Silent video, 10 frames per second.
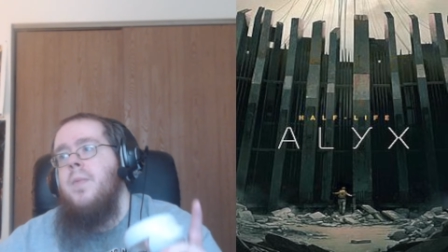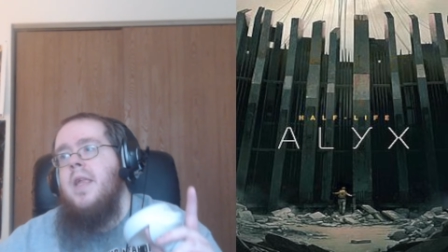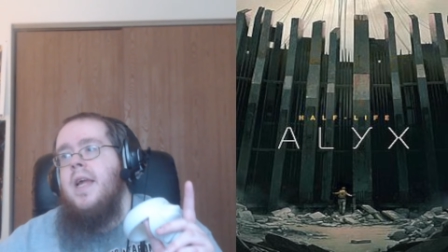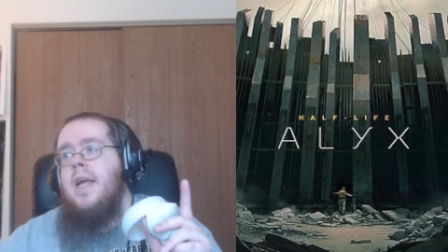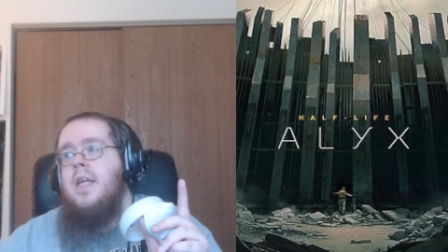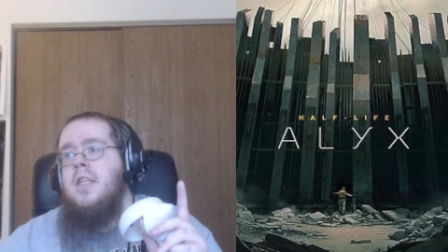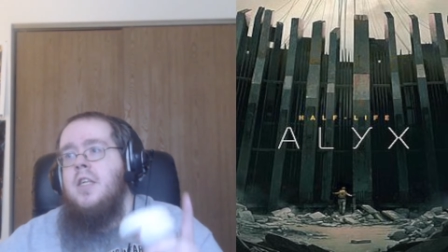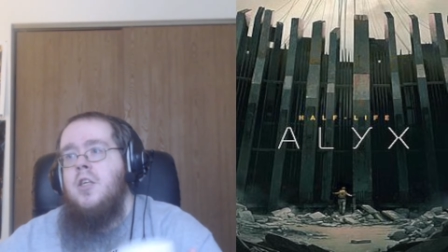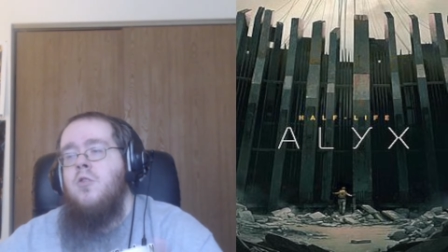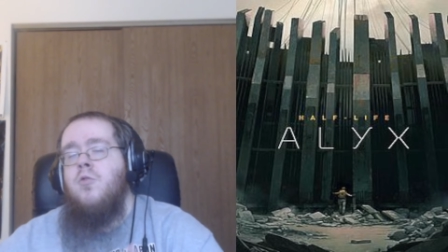and
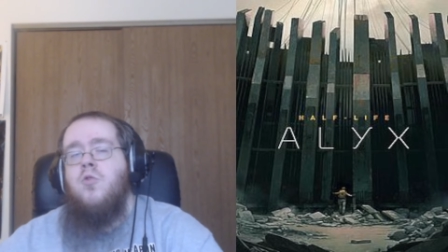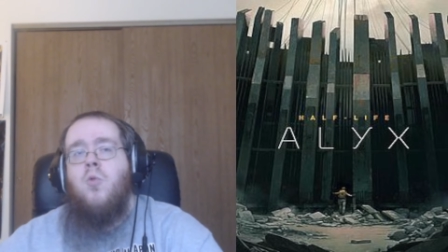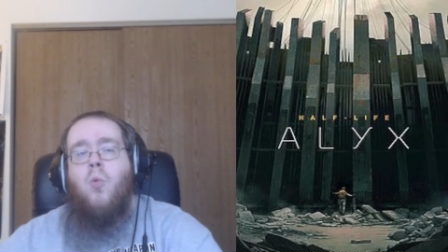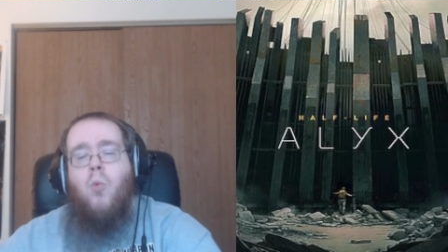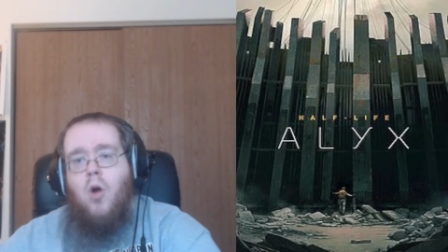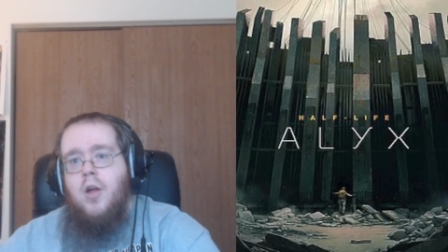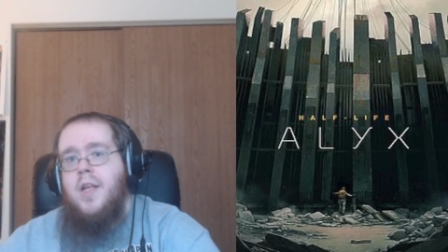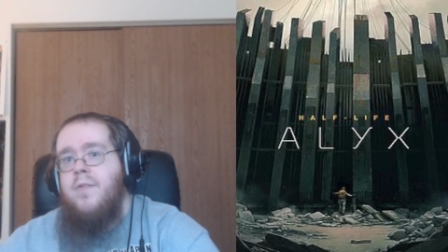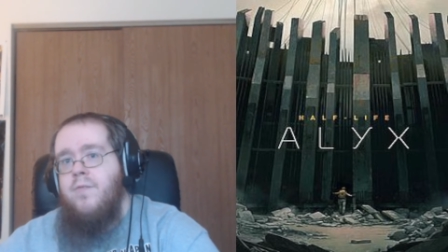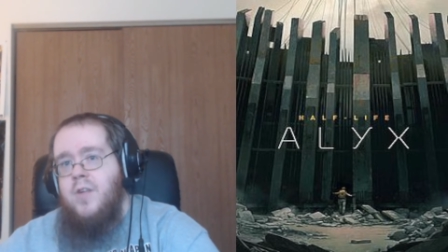use
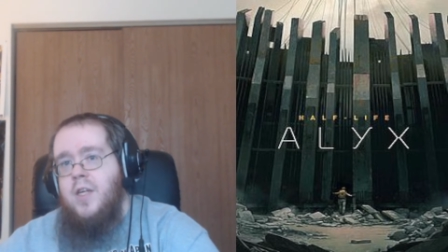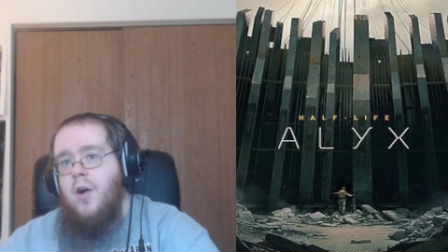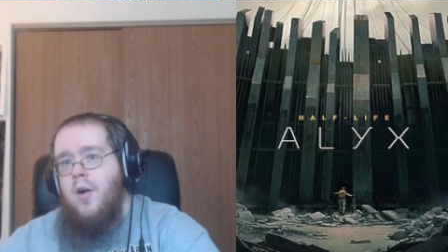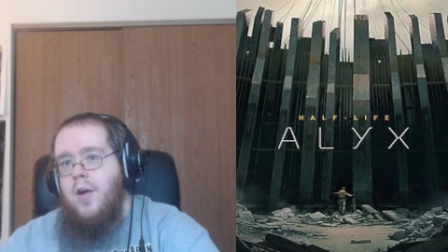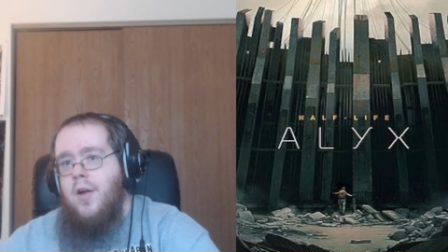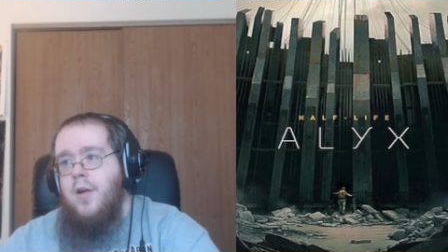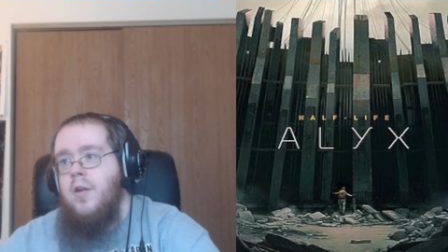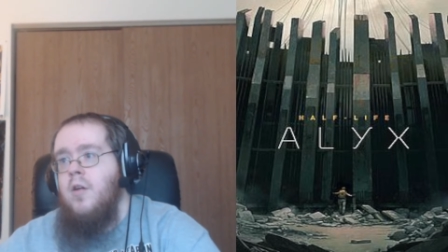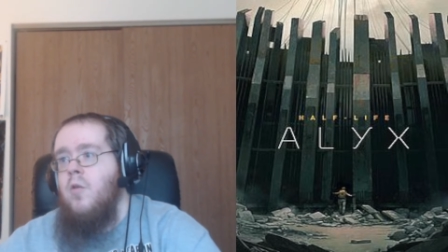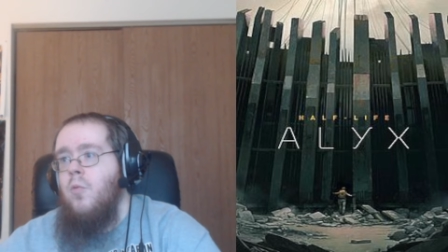walk-in VR,
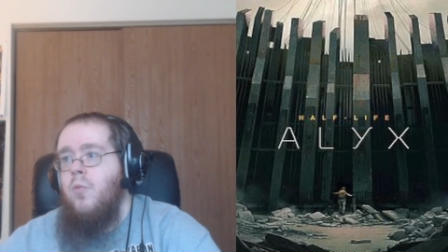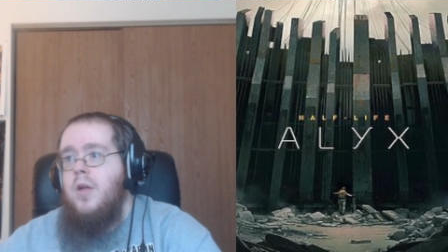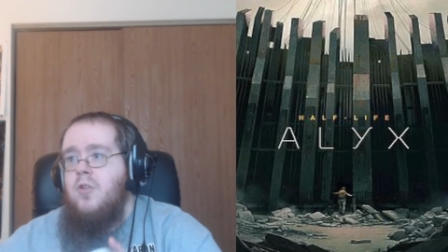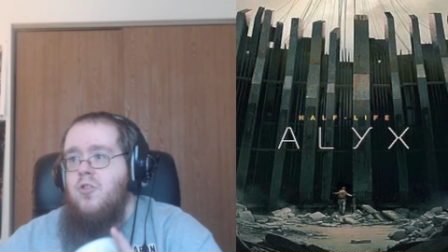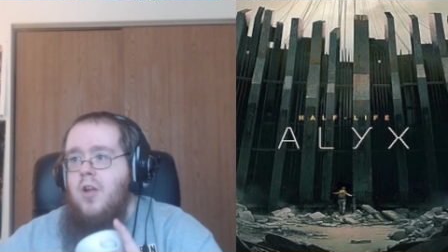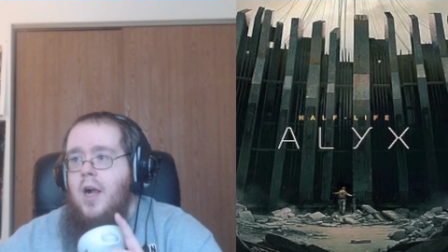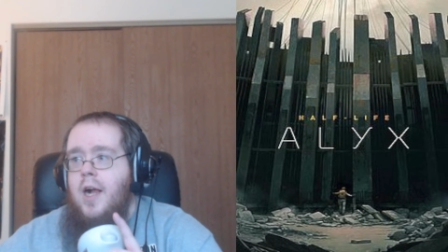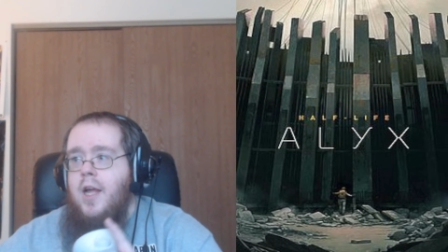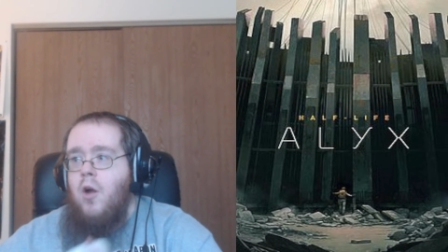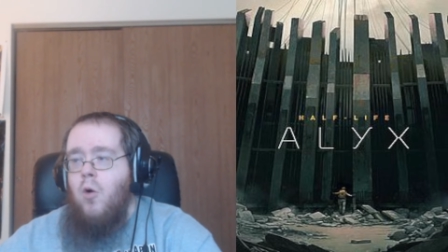which
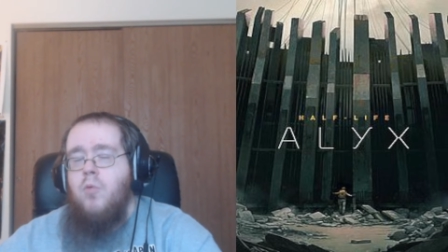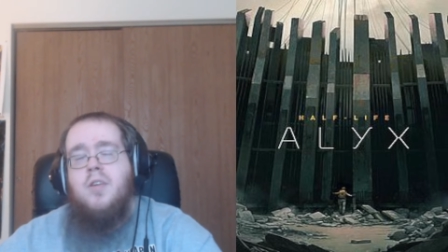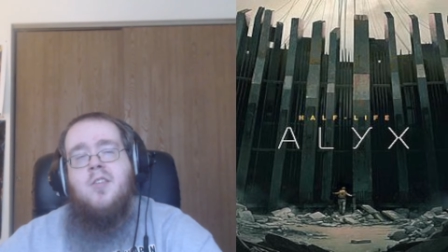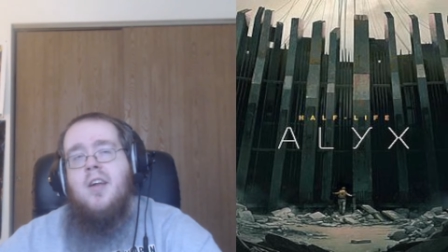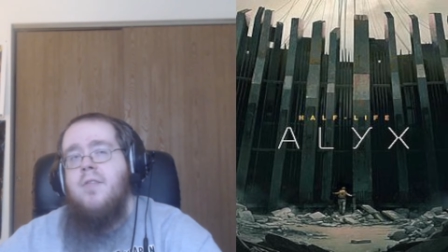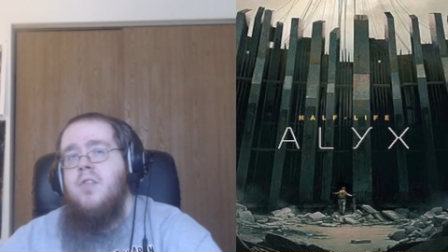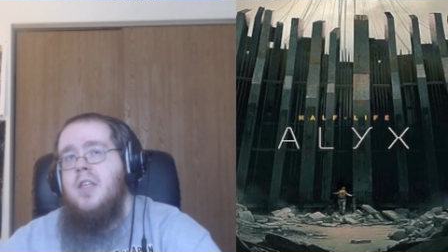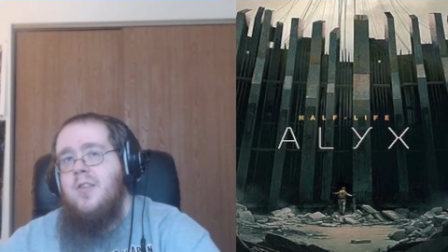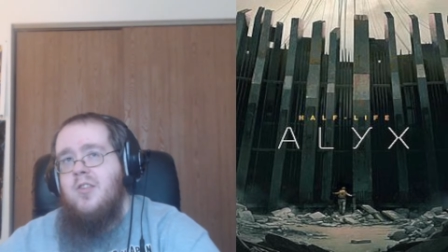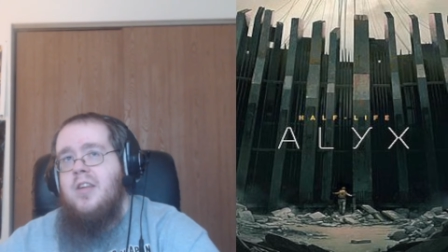I always have
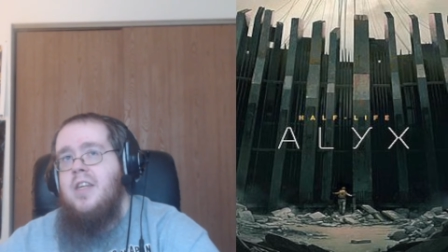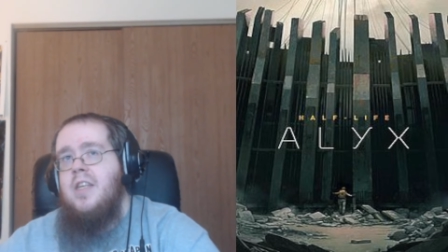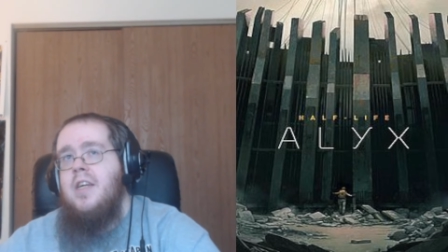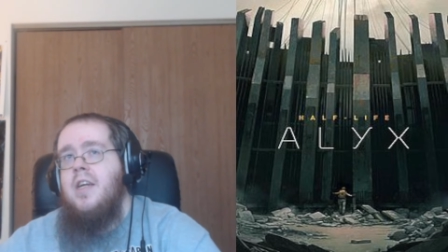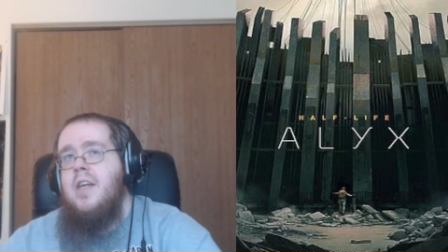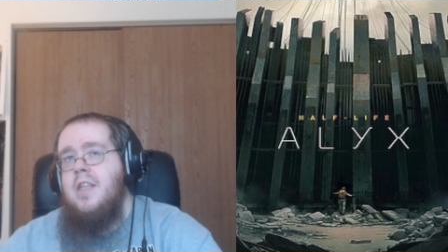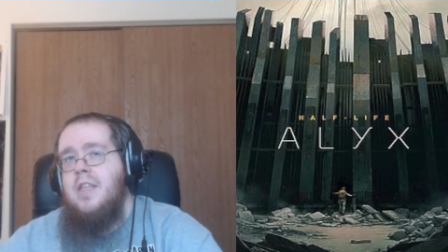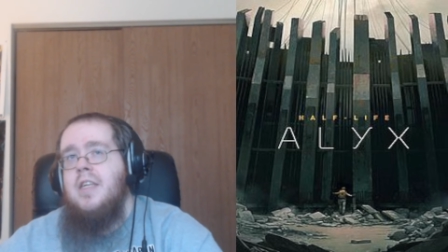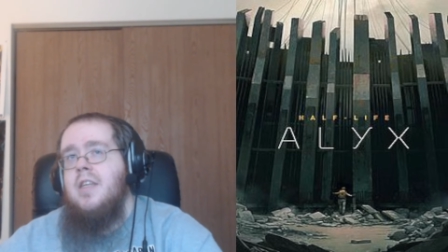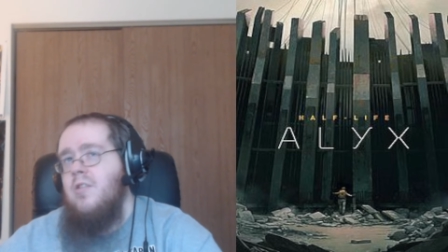listed in
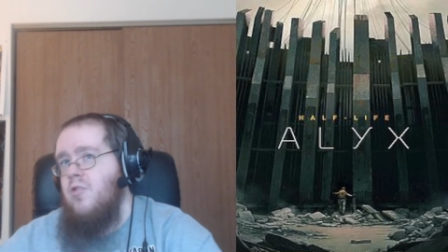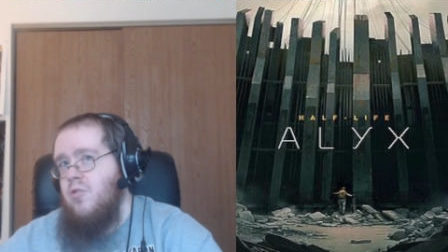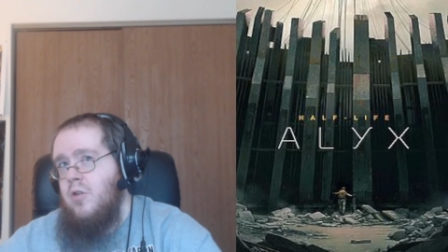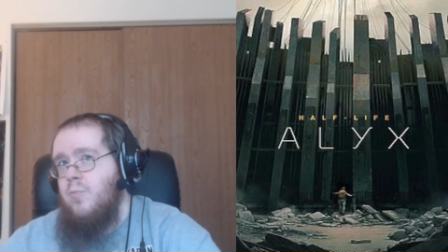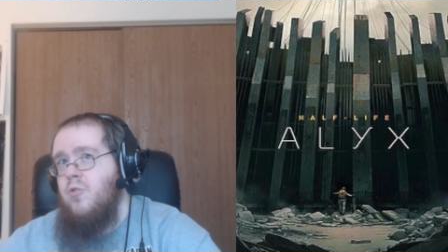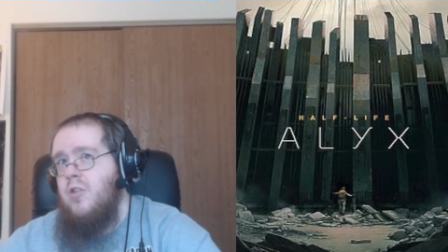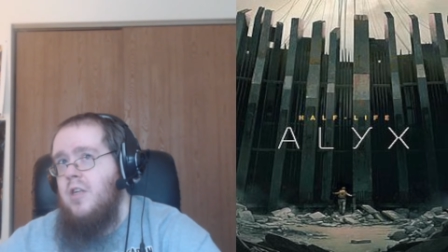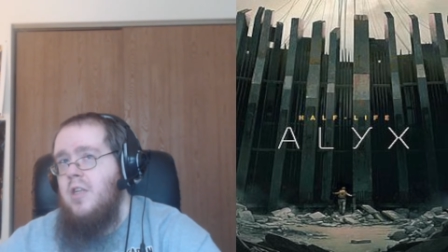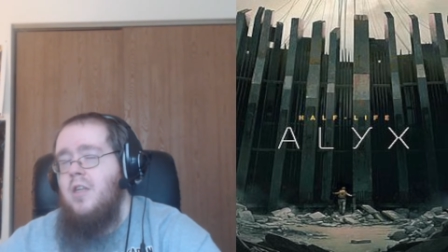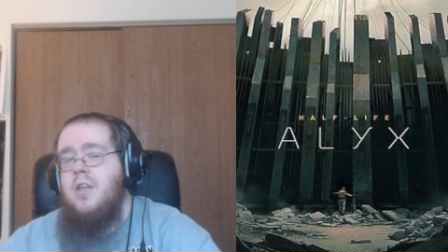the
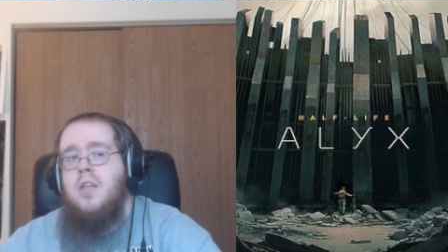description.